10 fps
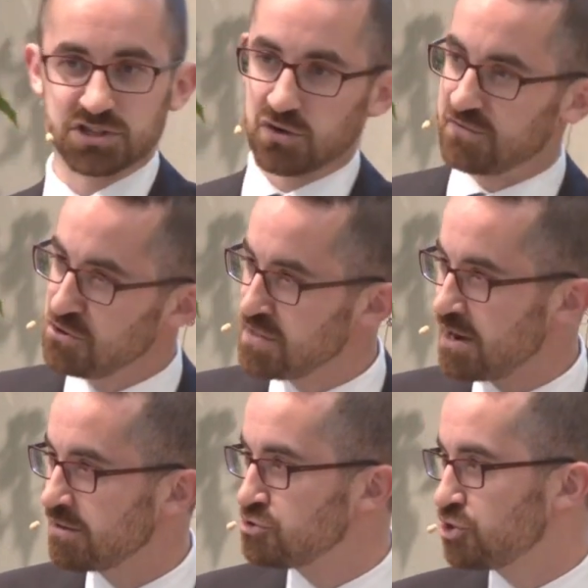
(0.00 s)
So if you're
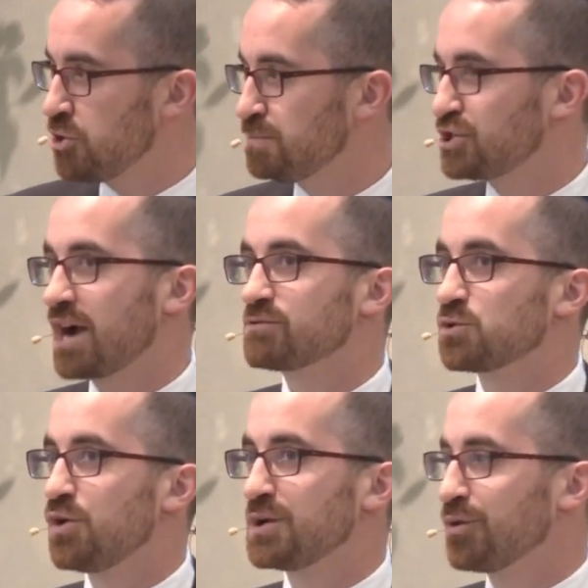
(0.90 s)
there in Job
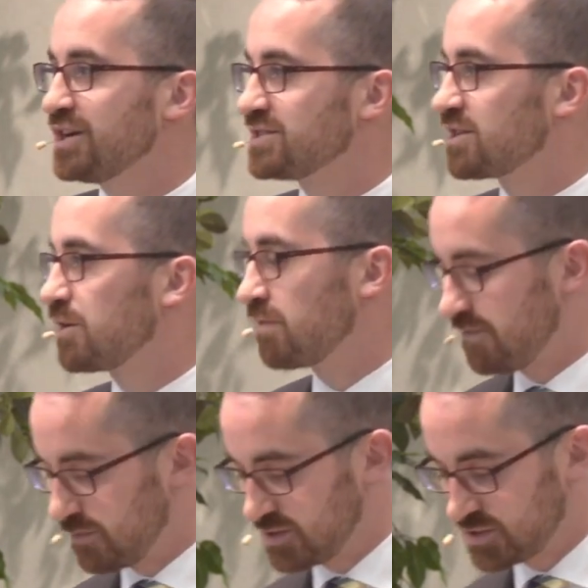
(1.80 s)
chapter 1, we're going to start
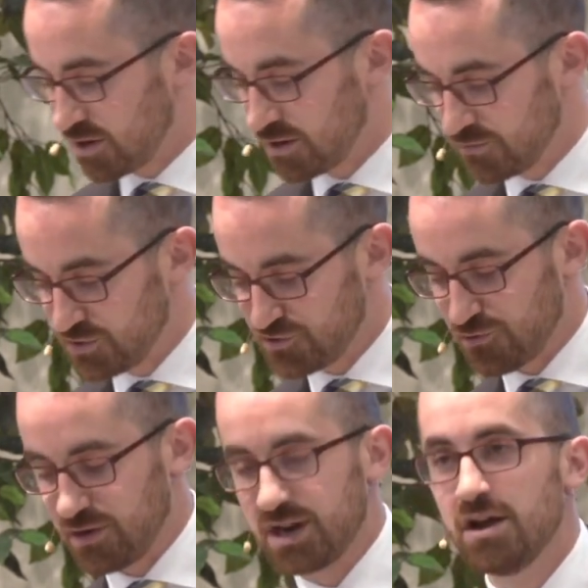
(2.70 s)
right from the start of the
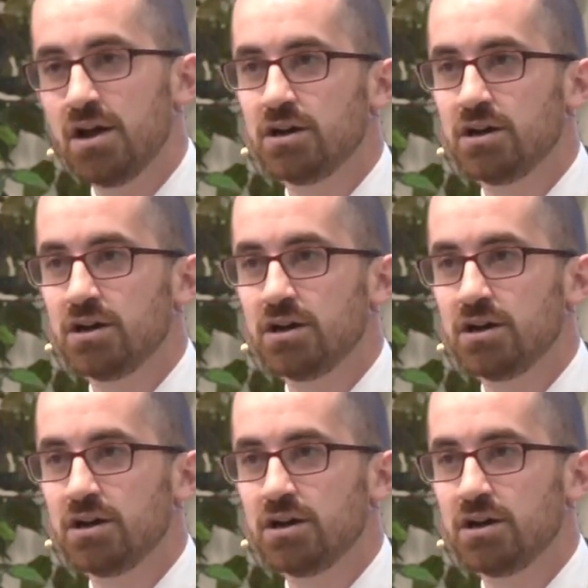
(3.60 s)
story.